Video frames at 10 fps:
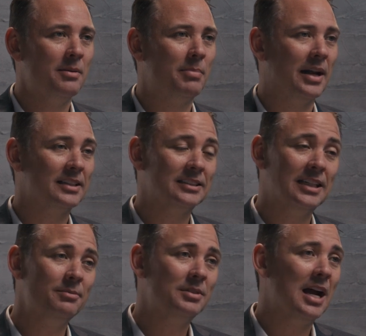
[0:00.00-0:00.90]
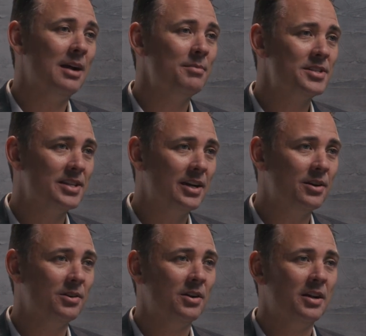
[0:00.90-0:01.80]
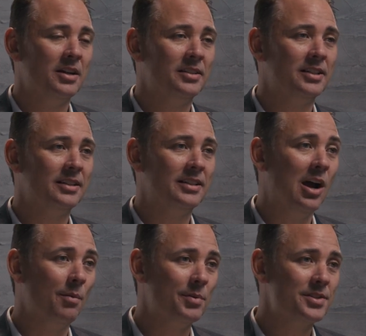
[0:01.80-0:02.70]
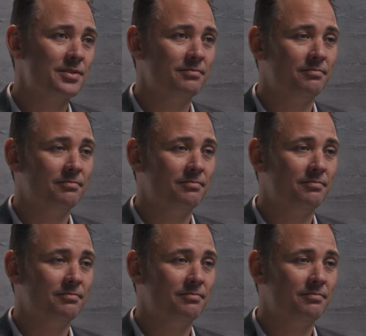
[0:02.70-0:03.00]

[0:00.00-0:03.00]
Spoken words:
but at the same time is there to help us